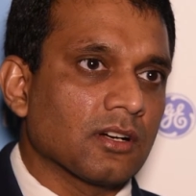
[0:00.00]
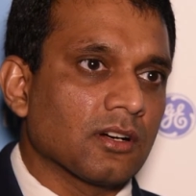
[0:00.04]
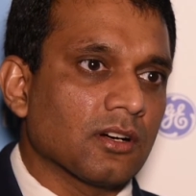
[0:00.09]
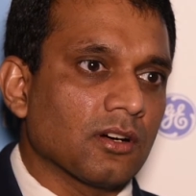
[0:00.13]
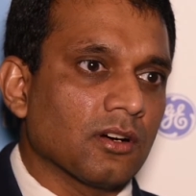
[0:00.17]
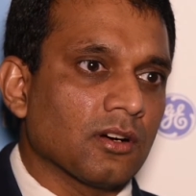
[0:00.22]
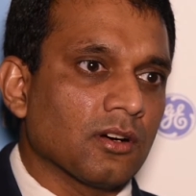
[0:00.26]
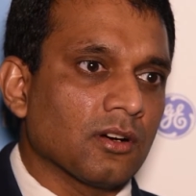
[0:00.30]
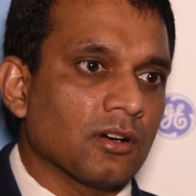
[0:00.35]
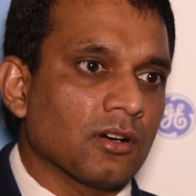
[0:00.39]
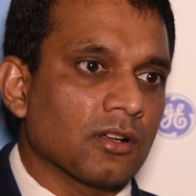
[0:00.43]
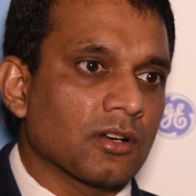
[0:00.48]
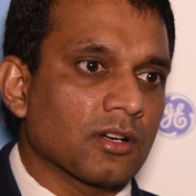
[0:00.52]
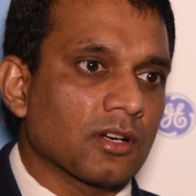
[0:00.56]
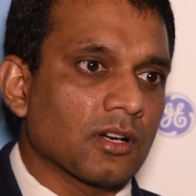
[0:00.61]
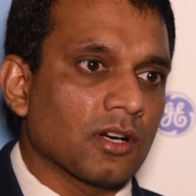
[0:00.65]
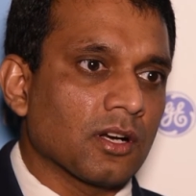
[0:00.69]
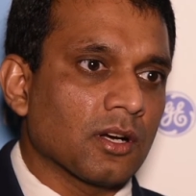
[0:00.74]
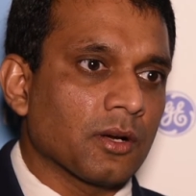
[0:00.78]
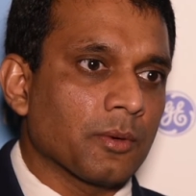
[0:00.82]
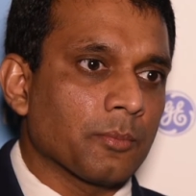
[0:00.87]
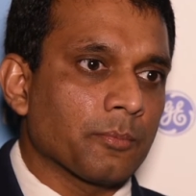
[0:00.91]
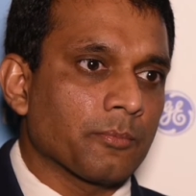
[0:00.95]
or
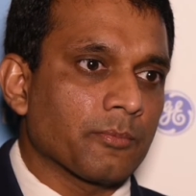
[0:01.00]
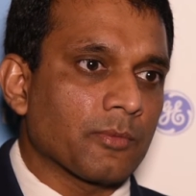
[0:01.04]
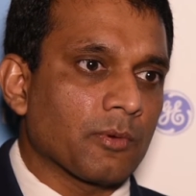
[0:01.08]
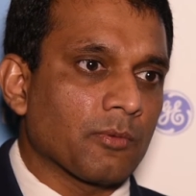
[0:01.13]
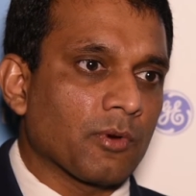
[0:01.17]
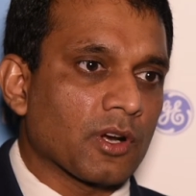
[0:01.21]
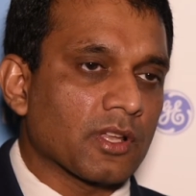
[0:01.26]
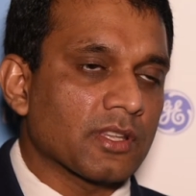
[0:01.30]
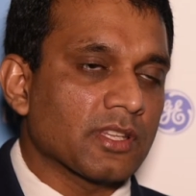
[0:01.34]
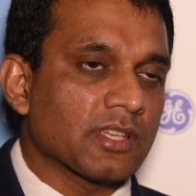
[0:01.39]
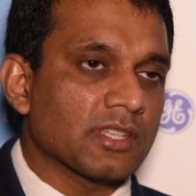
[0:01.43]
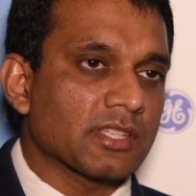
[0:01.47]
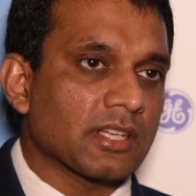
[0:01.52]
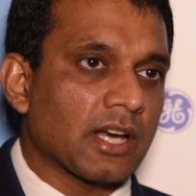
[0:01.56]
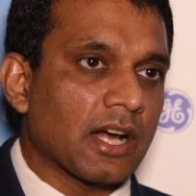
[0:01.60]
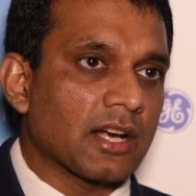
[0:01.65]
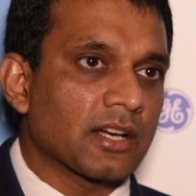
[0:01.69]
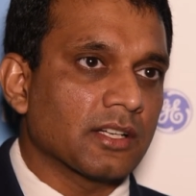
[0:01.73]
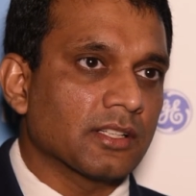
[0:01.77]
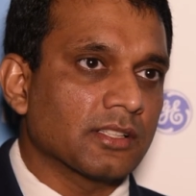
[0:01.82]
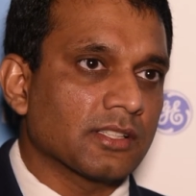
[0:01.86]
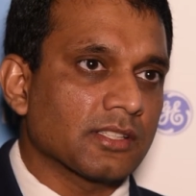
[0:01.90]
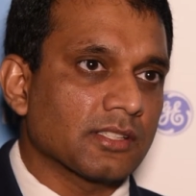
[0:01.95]
um, what are the
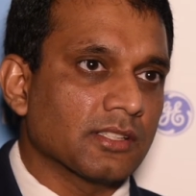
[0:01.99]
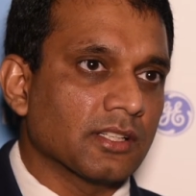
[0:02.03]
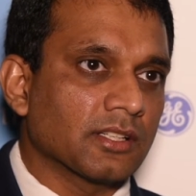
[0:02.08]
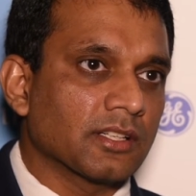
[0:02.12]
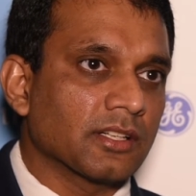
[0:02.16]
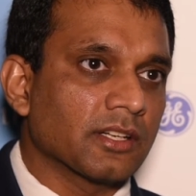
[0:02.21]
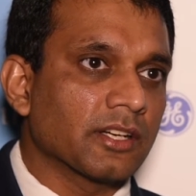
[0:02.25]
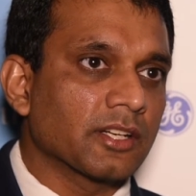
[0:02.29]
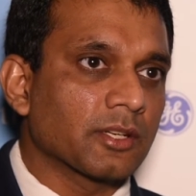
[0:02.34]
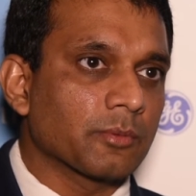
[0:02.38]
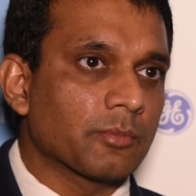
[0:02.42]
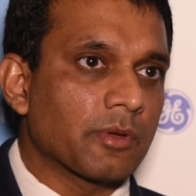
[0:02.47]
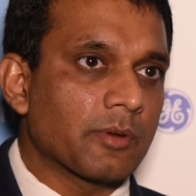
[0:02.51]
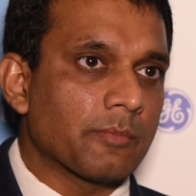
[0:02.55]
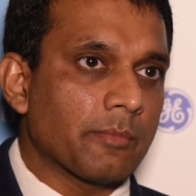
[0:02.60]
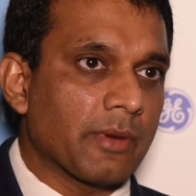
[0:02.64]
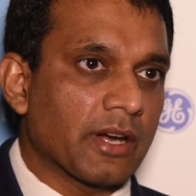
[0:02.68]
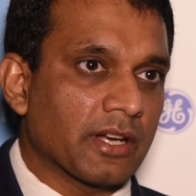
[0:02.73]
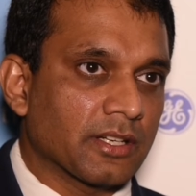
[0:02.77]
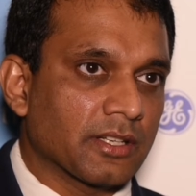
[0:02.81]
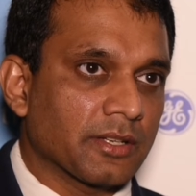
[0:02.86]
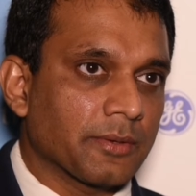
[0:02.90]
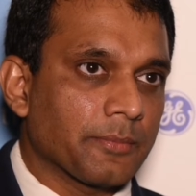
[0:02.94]
standards that need to be
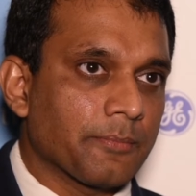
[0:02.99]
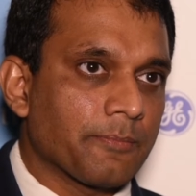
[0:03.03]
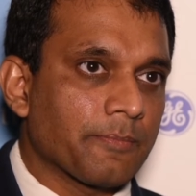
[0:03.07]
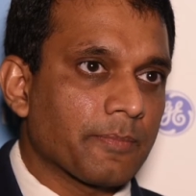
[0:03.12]
met